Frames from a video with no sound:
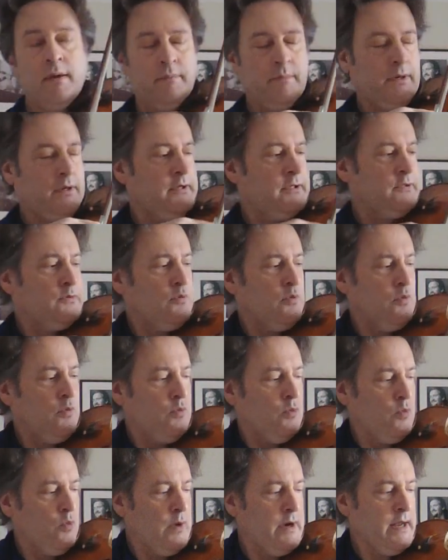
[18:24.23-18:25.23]
because
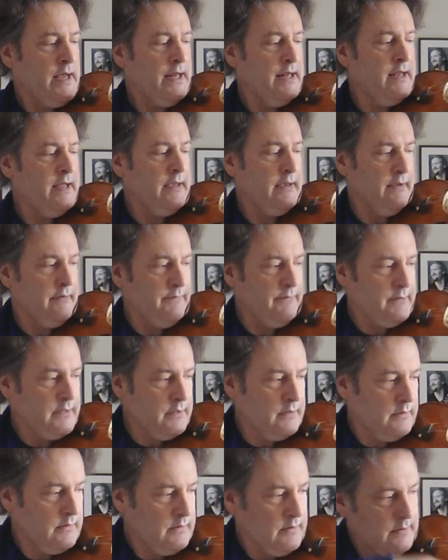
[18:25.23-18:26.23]
when I lift
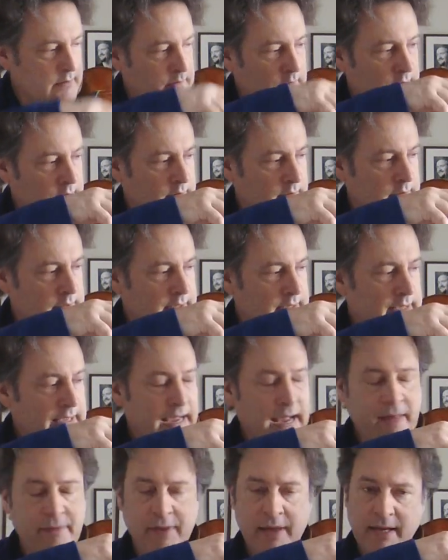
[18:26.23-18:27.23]

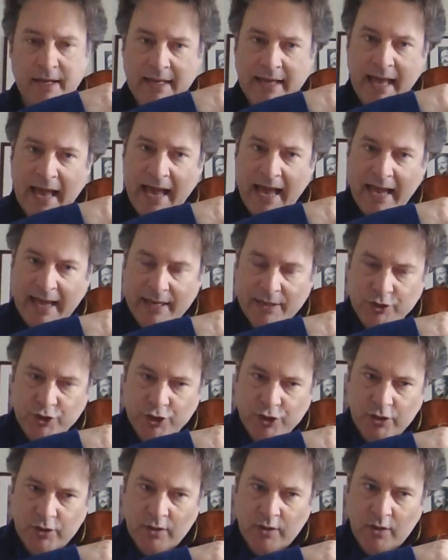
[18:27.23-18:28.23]
and then
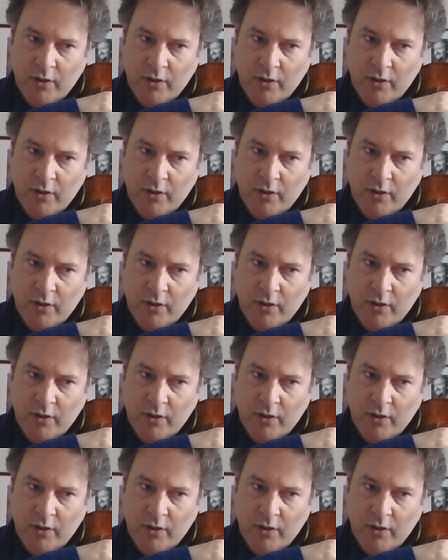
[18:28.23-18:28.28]
catch,